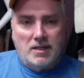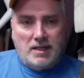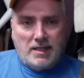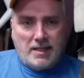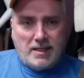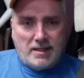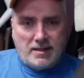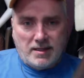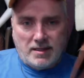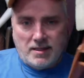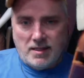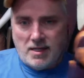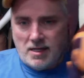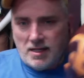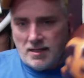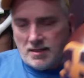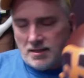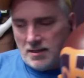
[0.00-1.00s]
it did
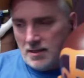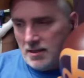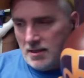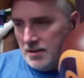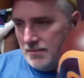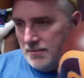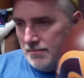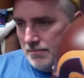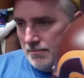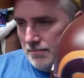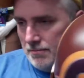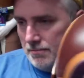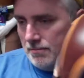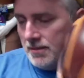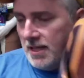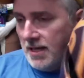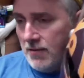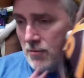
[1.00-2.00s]
not.
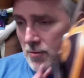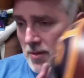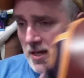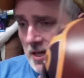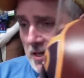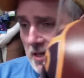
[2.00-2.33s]
They never made a